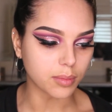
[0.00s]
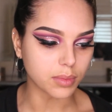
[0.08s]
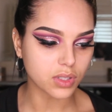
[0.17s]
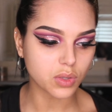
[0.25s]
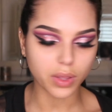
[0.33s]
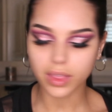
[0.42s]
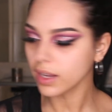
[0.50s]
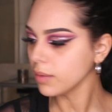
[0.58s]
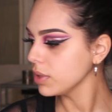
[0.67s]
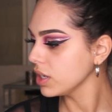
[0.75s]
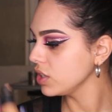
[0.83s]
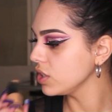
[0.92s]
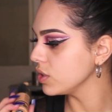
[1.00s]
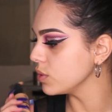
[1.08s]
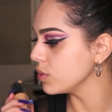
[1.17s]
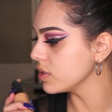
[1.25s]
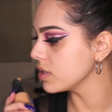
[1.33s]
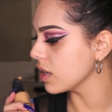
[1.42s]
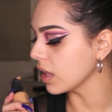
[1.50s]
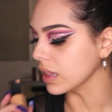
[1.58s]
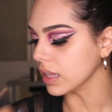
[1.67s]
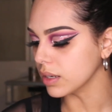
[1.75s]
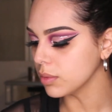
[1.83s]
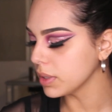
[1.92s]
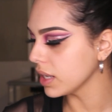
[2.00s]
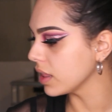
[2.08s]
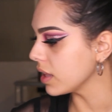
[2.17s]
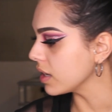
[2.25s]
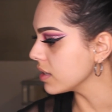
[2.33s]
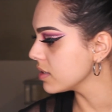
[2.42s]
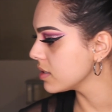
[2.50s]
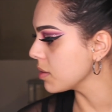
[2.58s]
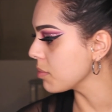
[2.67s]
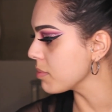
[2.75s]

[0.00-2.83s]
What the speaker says: So I think I'm going to use a little bit of this